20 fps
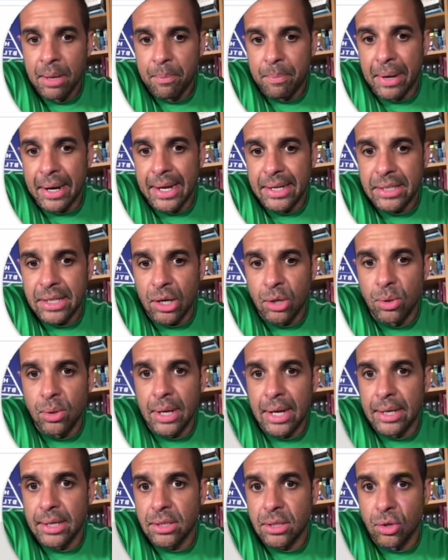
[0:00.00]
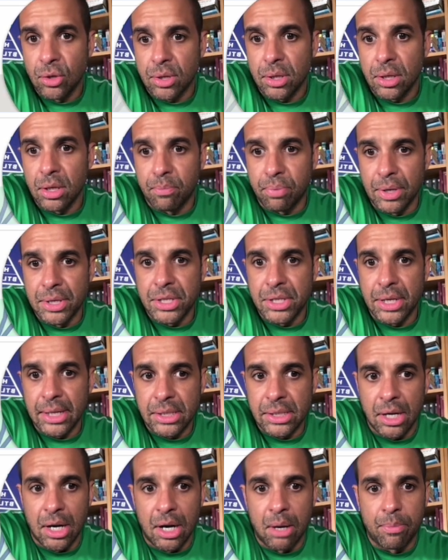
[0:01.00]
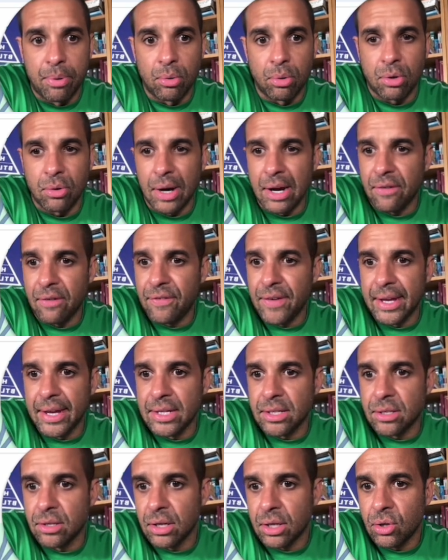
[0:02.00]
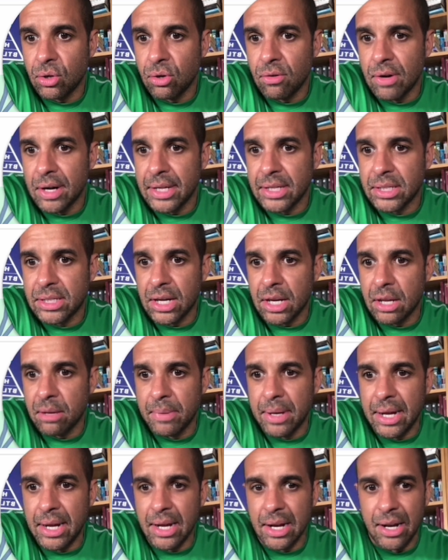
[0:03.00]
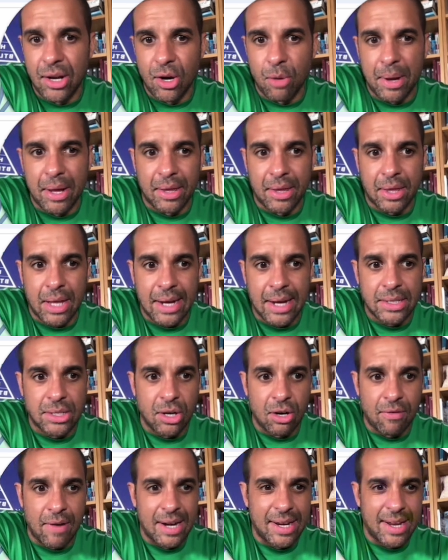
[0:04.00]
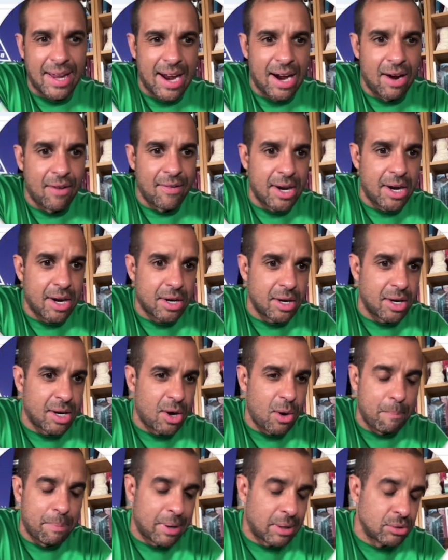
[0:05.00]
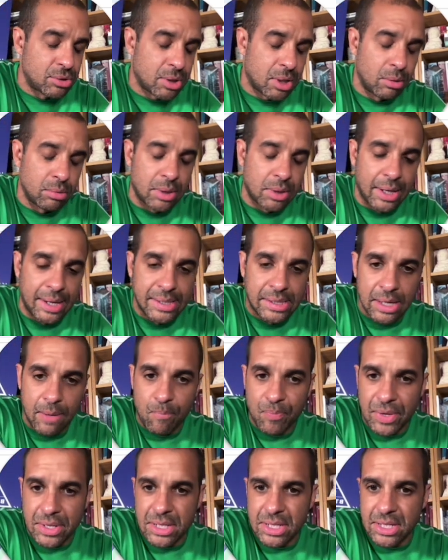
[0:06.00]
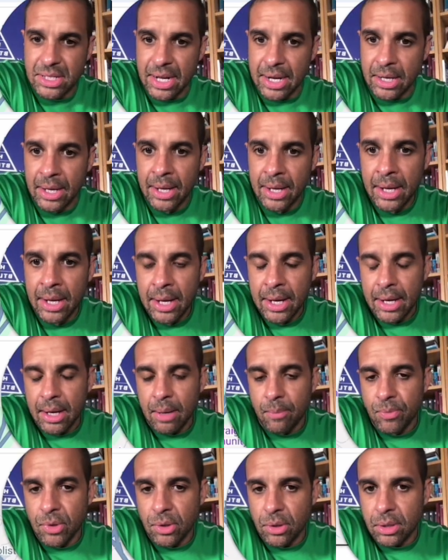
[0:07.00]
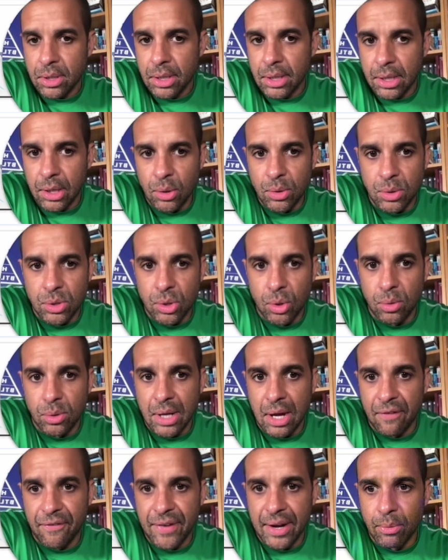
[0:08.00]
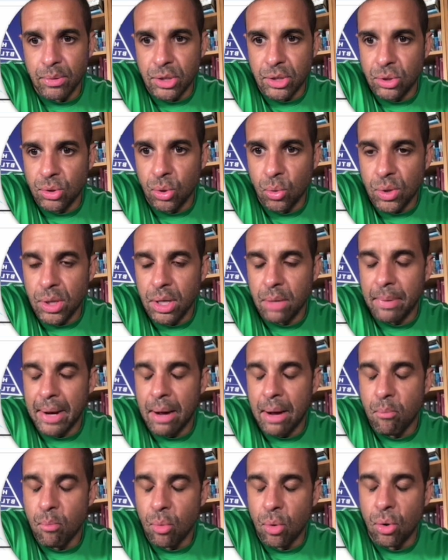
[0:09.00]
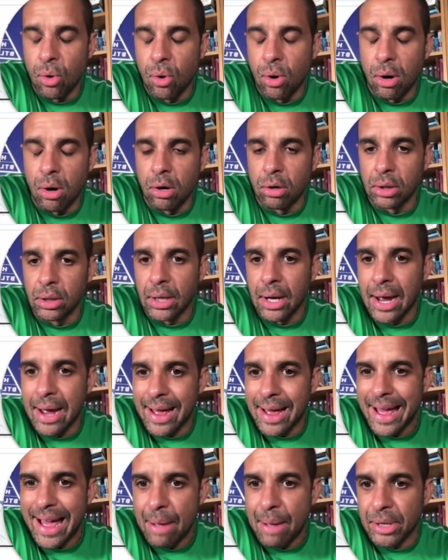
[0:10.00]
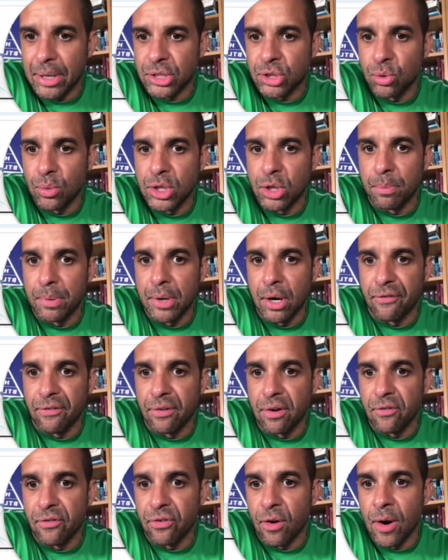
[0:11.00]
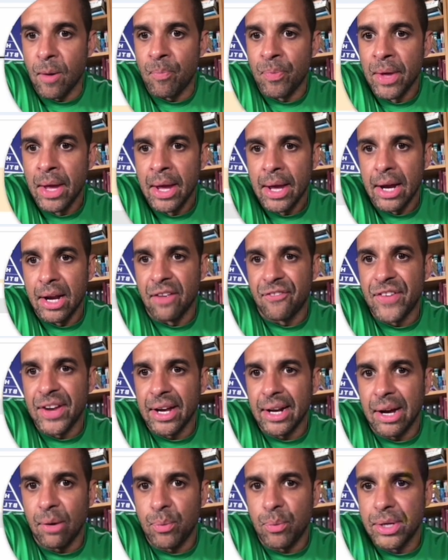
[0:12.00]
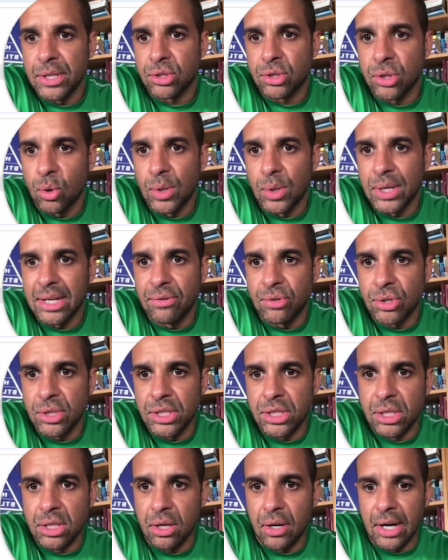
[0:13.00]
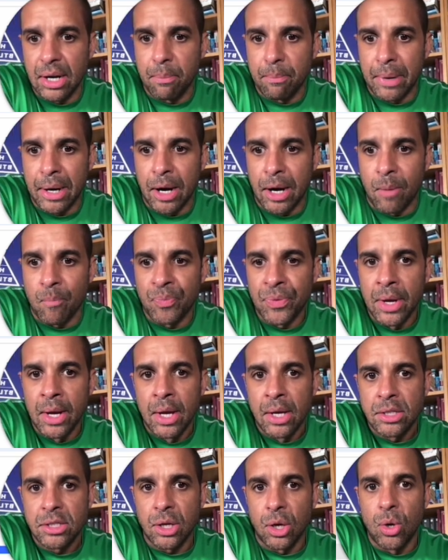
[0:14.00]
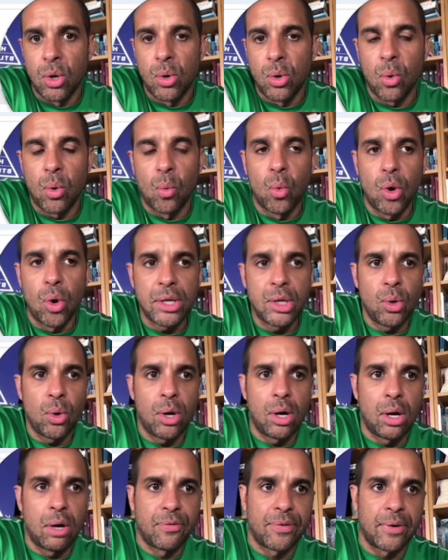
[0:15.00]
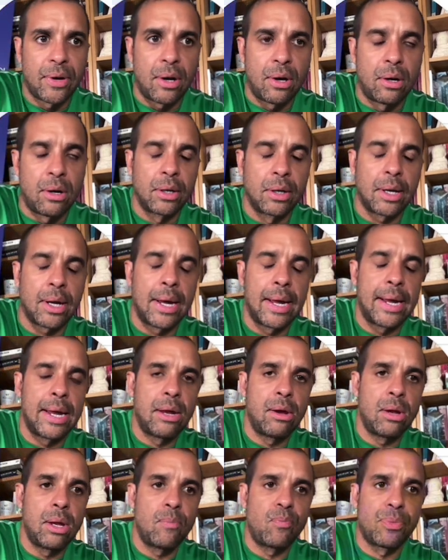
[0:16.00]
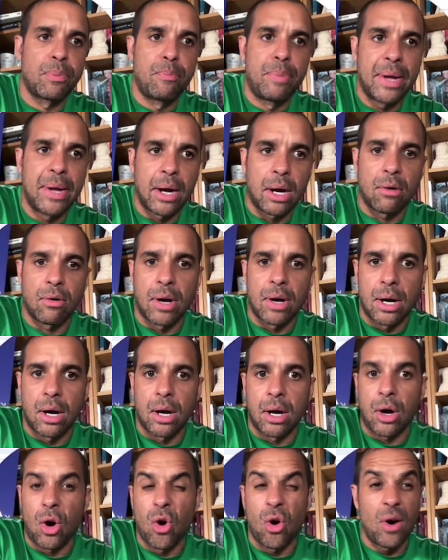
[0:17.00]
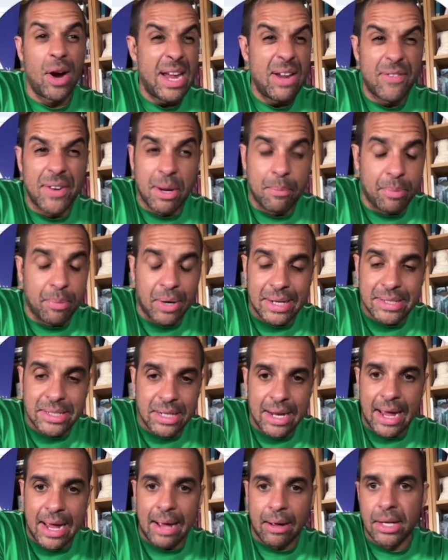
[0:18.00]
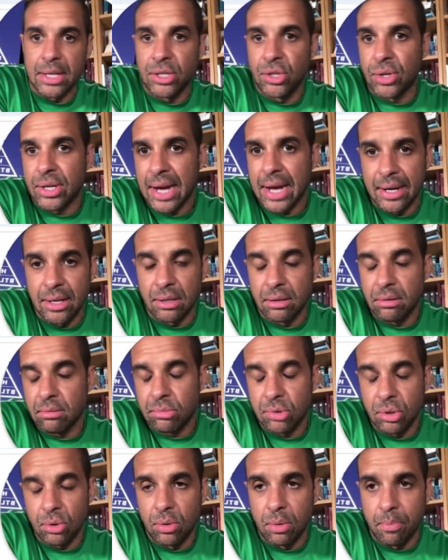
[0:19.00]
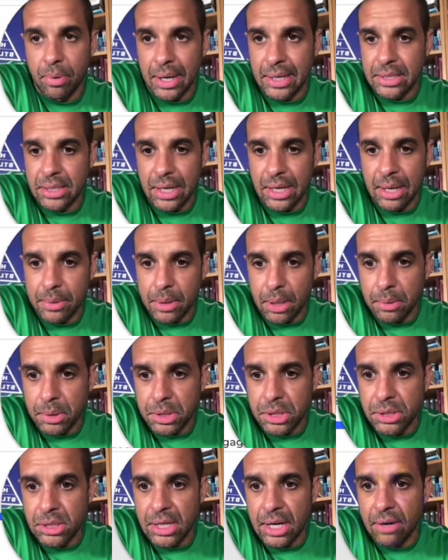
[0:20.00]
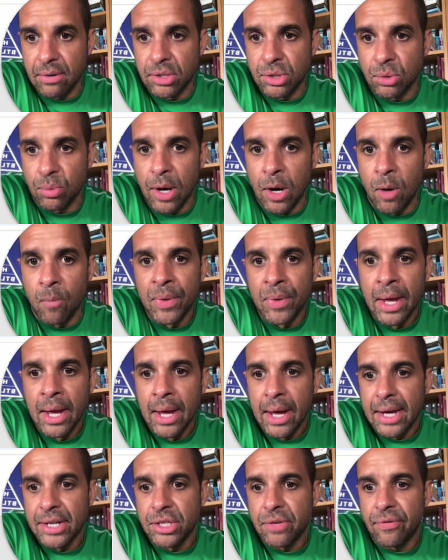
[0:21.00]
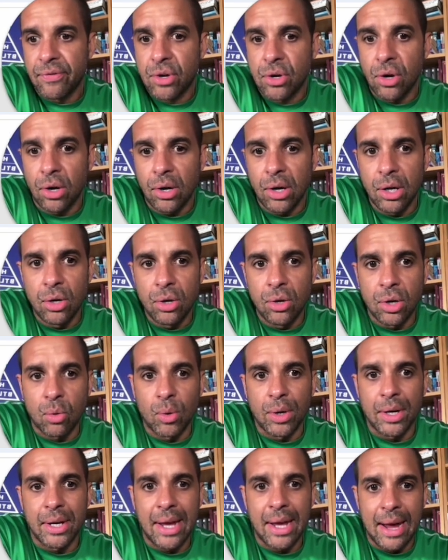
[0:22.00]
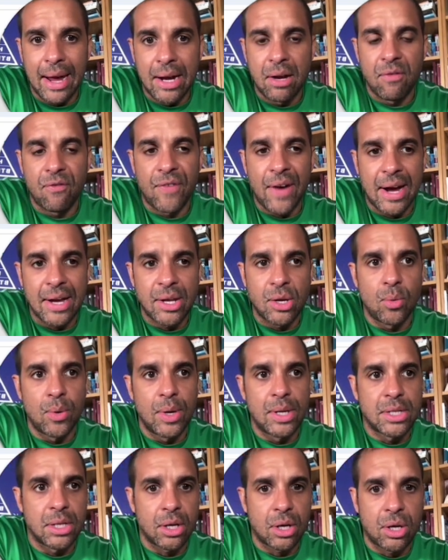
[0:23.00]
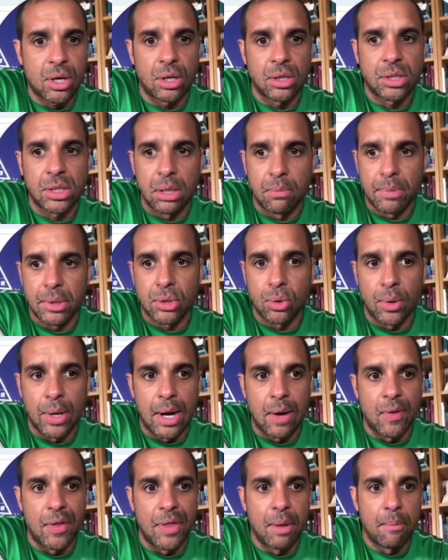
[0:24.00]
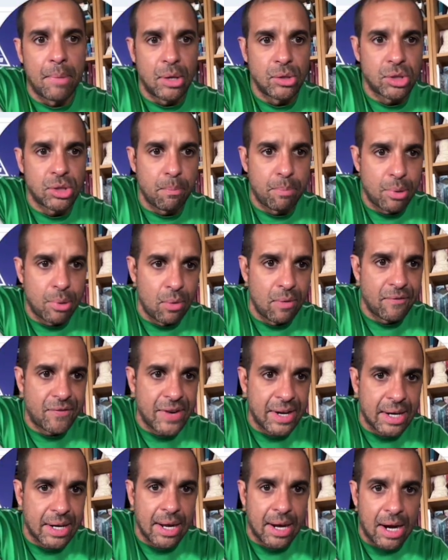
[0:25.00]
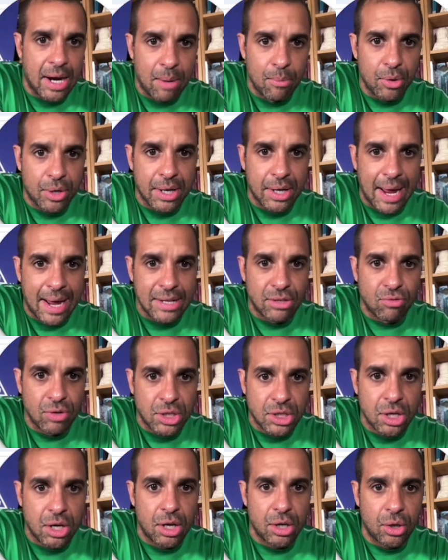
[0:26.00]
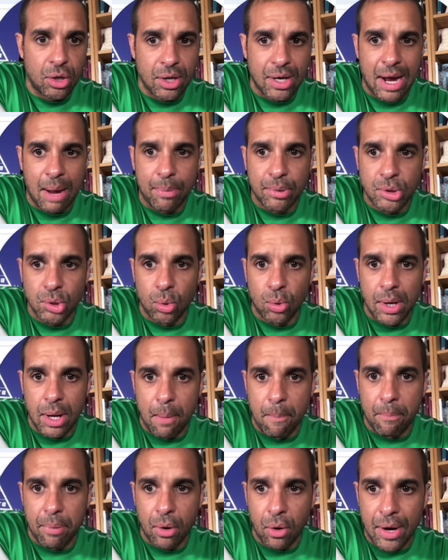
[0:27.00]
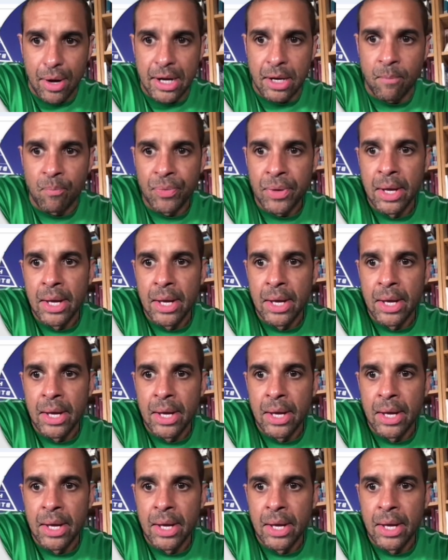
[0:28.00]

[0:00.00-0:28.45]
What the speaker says: But let's go and look at the bridging example. Great thing is, look, already it's telling me a little bit of data around the area, and I can go on postcode data. As I said, I'm not going to go into depth here. We're just talking about more on how much we should be offering for it. And the thing I love with this tool, it gives you this sliding bar. So what you offer on a BRR or even a buy-to-let, and you can do the buy-to-let options here as well, is you've got to look what the end value is and the cost in between. And the most important figure that I'm looking at is return on capital employed.